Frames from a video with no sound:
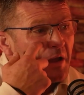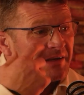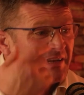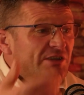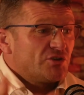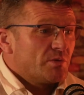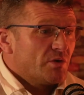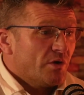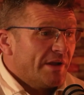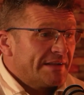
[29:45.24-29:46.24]
a teacher would
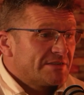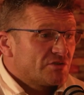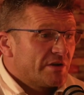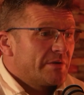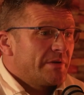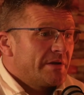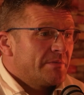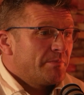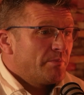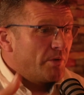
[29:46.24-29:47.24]
know that straight away
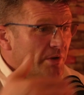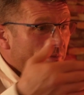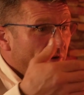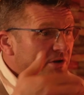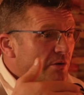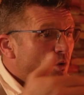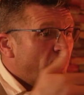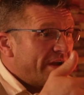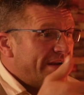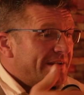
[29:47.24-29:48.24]
by their
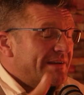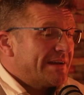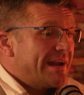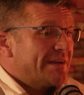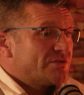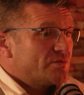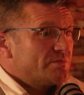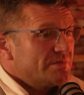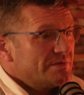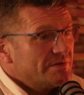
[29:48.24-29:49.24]
work ethic in the classroom.